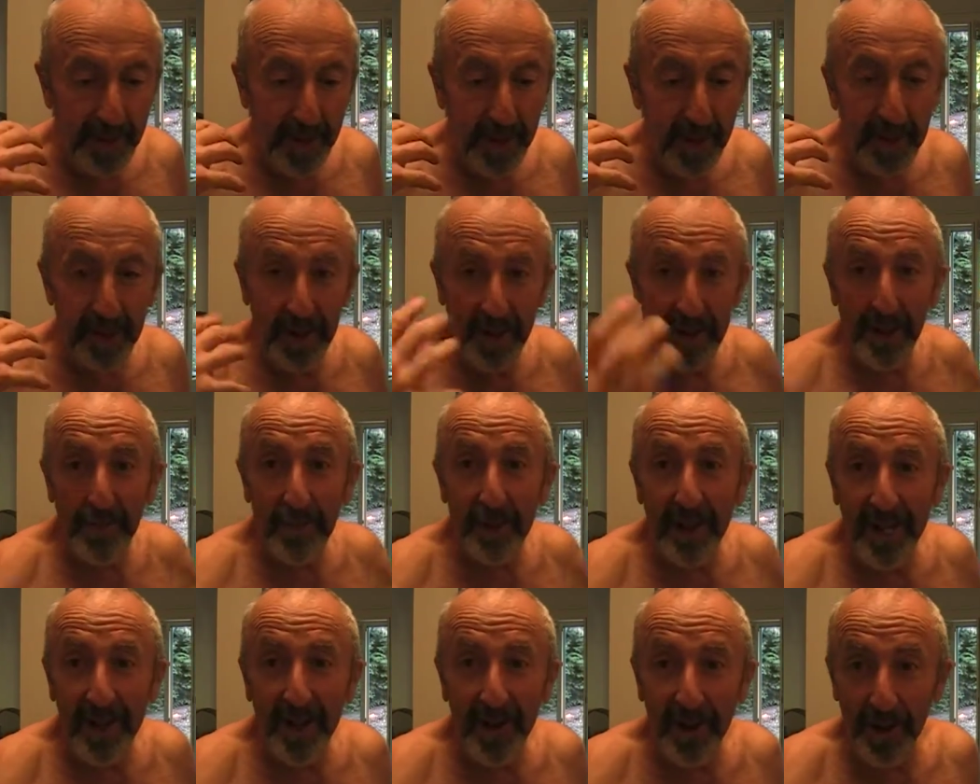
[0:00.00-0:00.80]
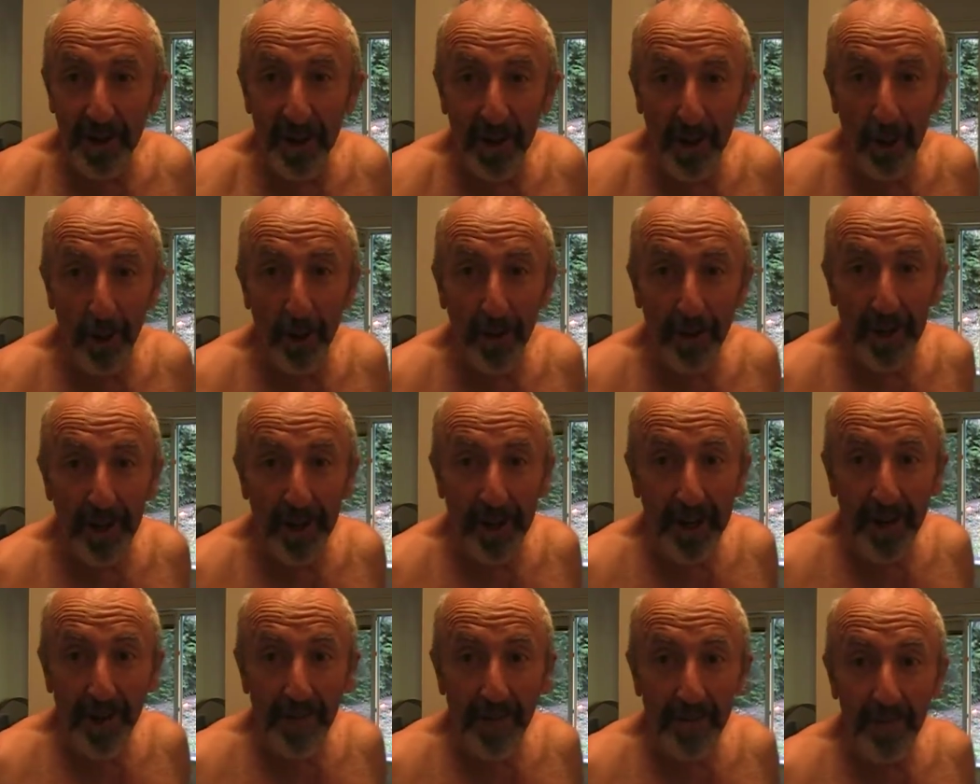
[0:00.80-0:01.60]
The companies that are over
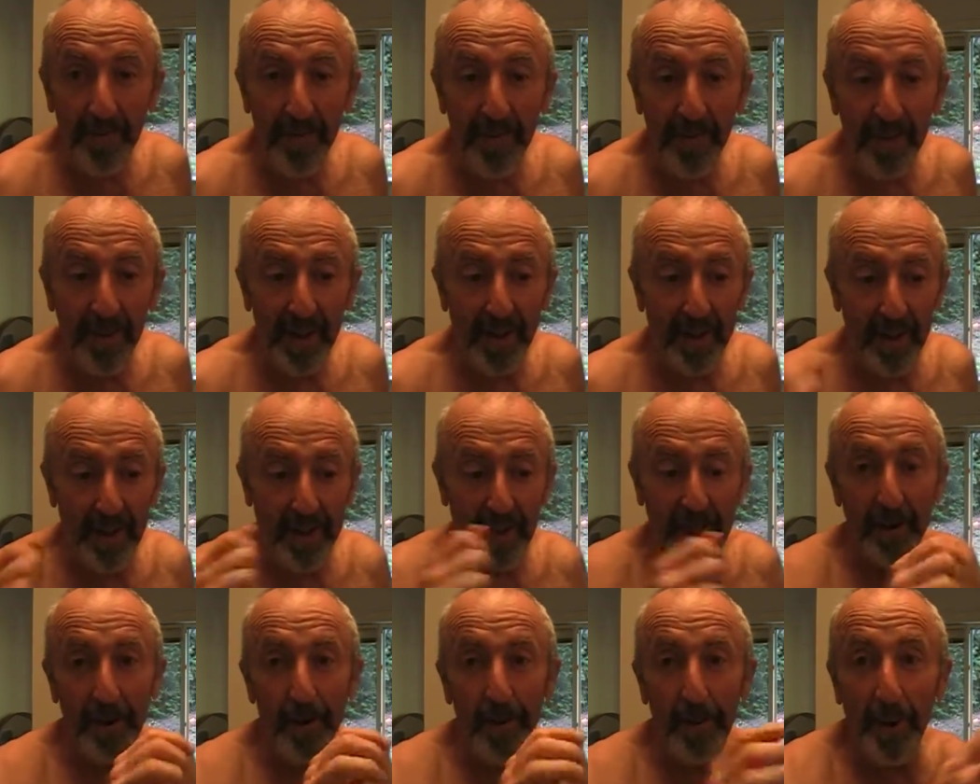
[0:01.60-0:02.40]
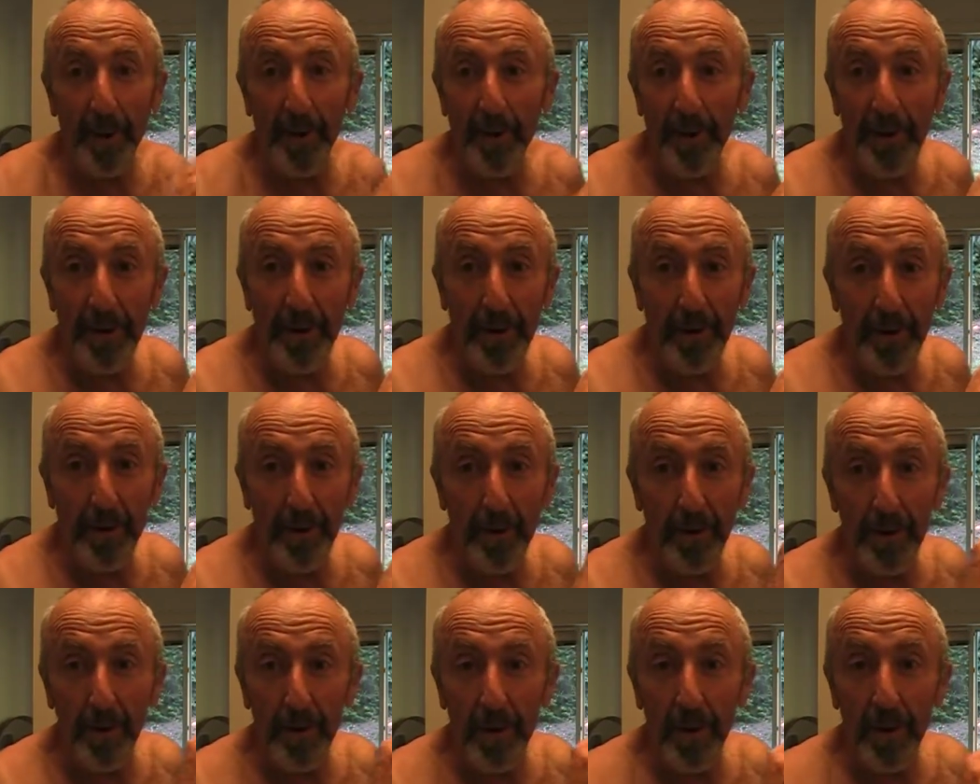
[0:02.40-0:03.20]
there, okay, they're about
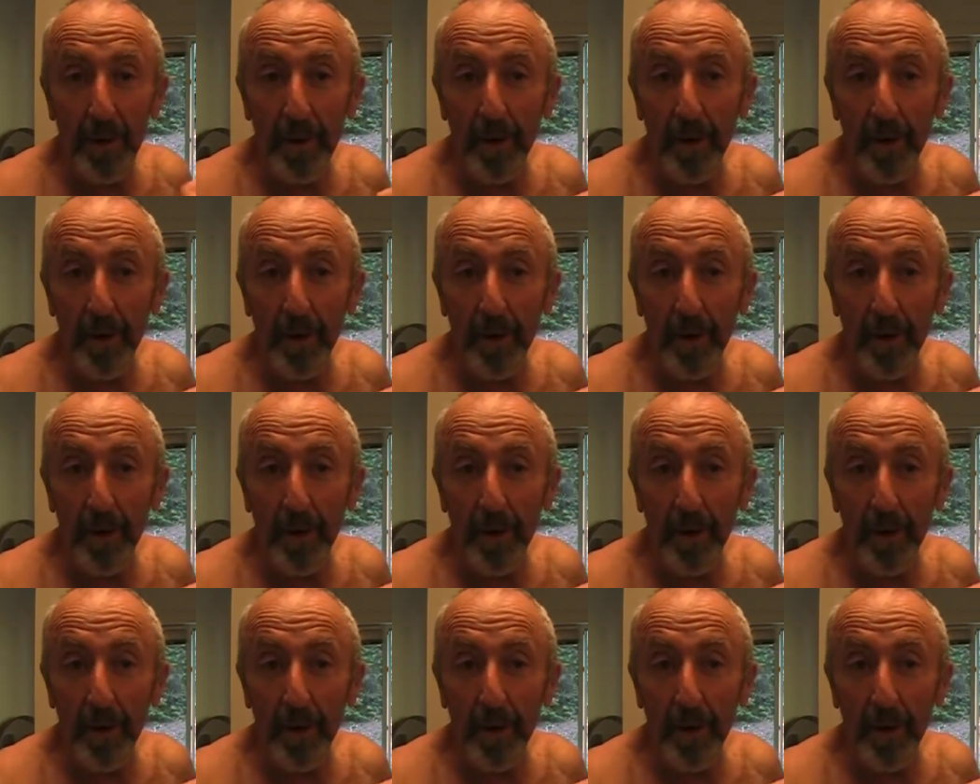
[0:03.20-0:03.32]
to,